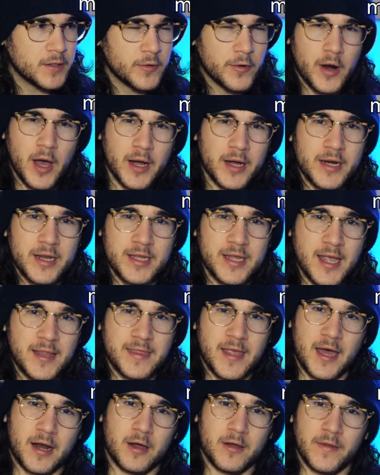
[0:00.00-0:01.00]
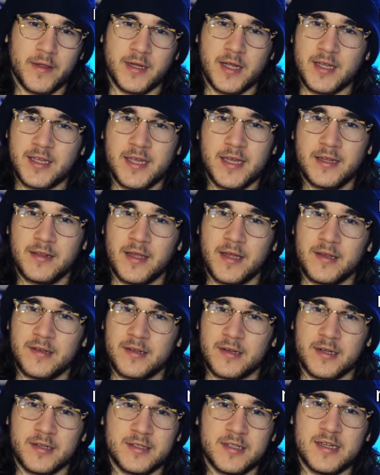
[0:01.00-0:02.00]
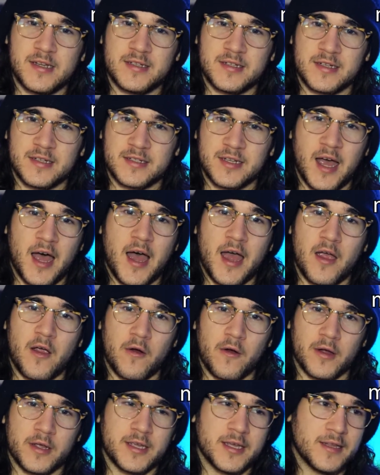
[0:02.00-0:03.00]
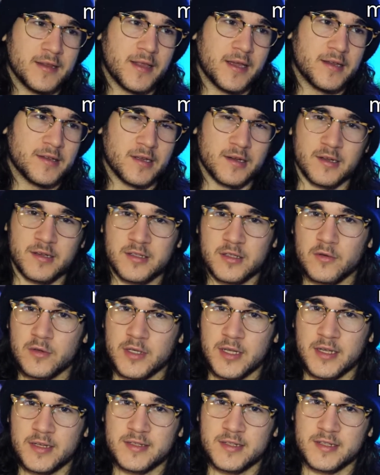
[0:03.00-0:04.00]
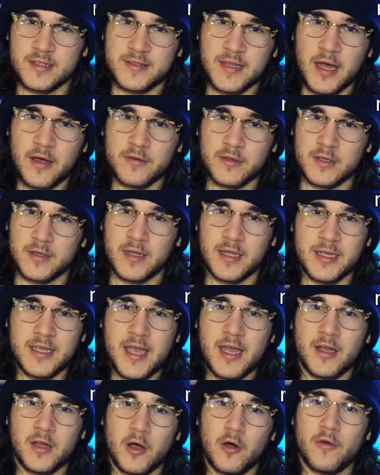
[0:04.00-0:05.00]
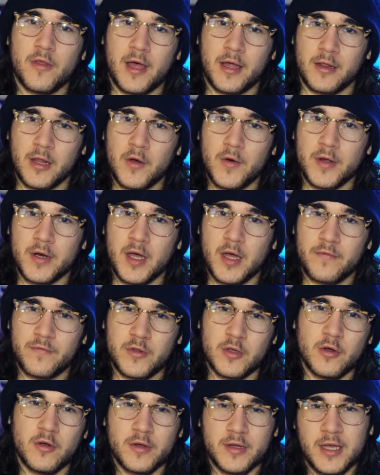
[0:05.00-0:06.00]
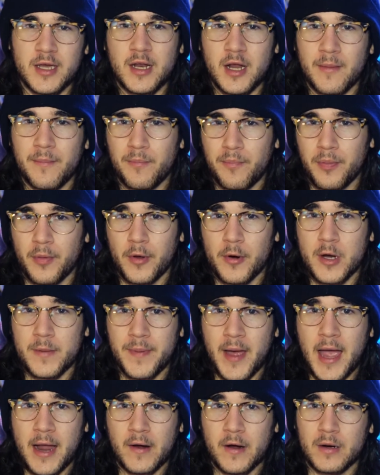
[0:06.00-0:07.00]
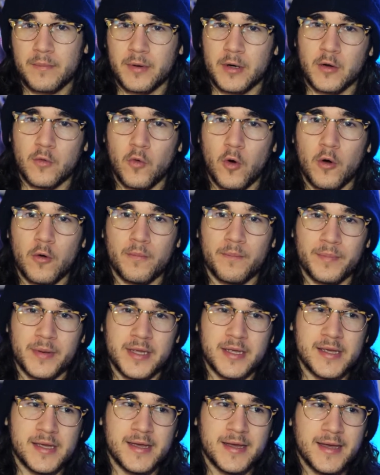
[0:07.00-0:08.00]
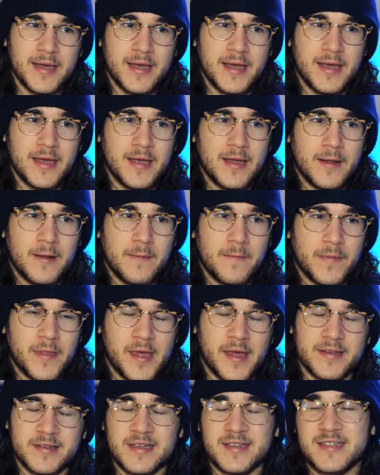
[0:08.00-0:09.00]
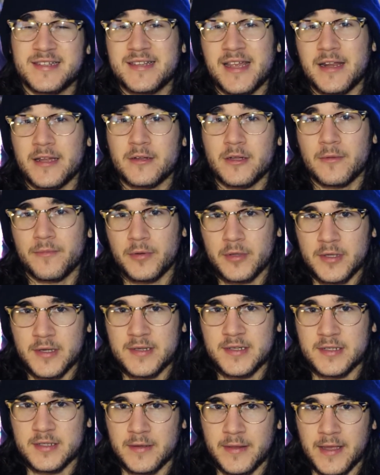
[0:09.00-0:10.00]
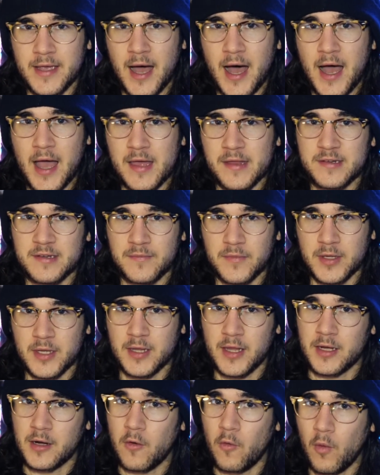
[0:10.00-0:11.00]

You're not going to get that on like a kit lens on a T6i or a kit lens on a Sony a6000. They can't go that low enough. You'll get a blurry background, but it won't be as aesthetically pleasing to the eye as something at like